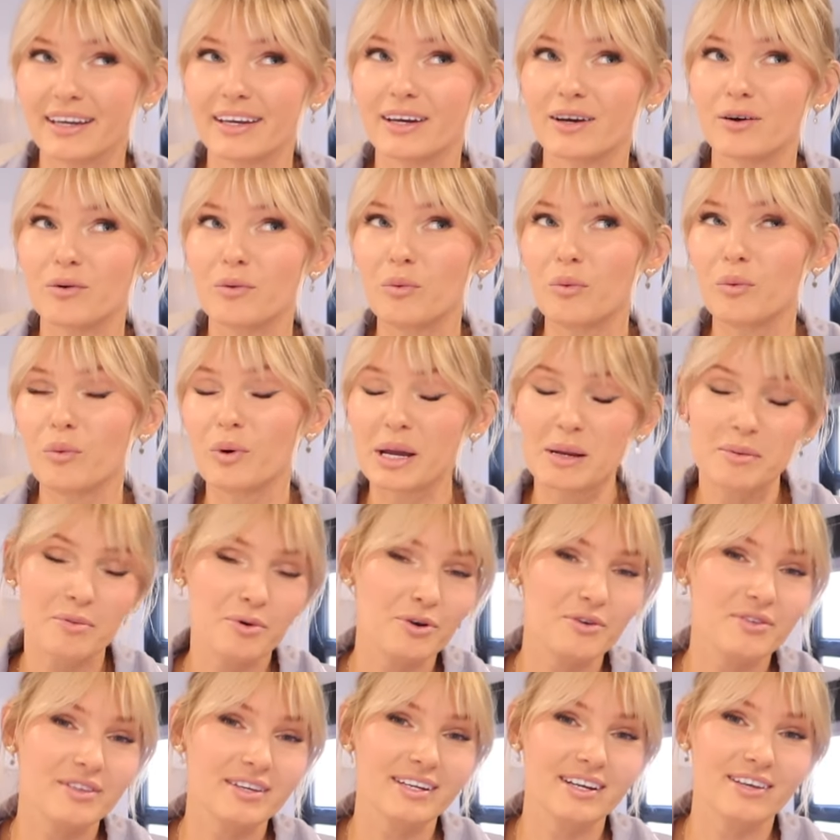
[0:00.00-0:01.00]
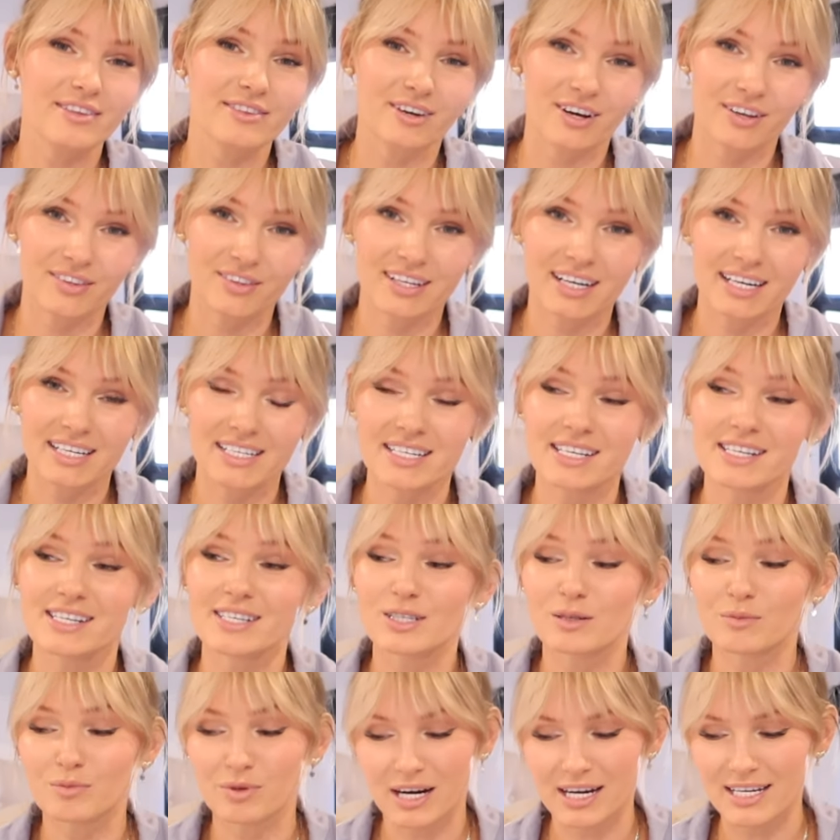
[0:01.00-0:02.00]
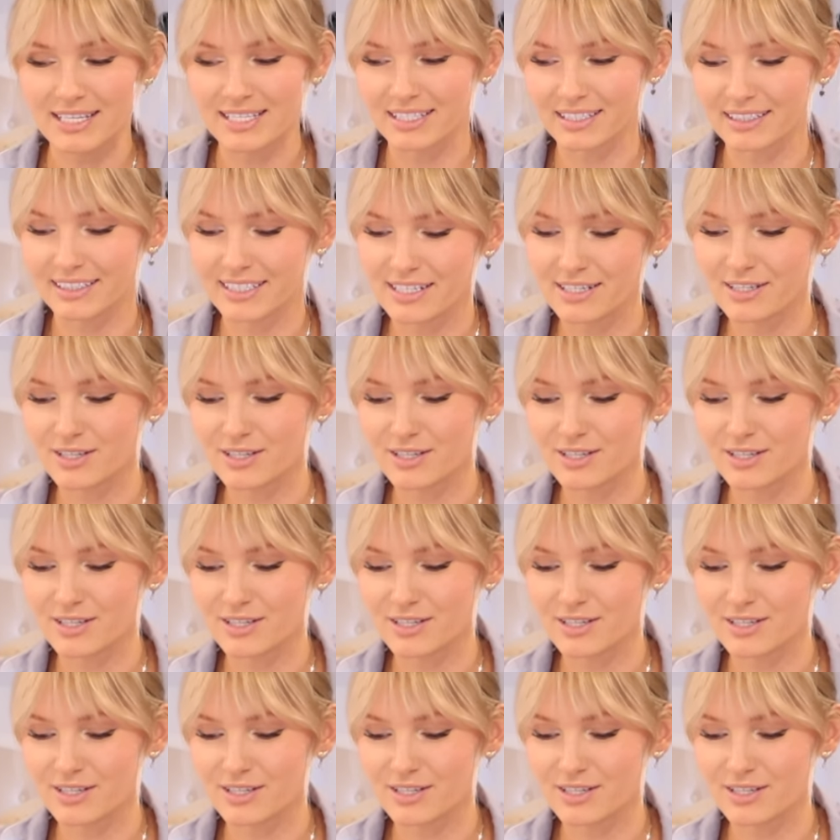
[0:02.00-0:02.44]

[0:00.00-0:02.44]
it way more than I thought that I did, surprisingly.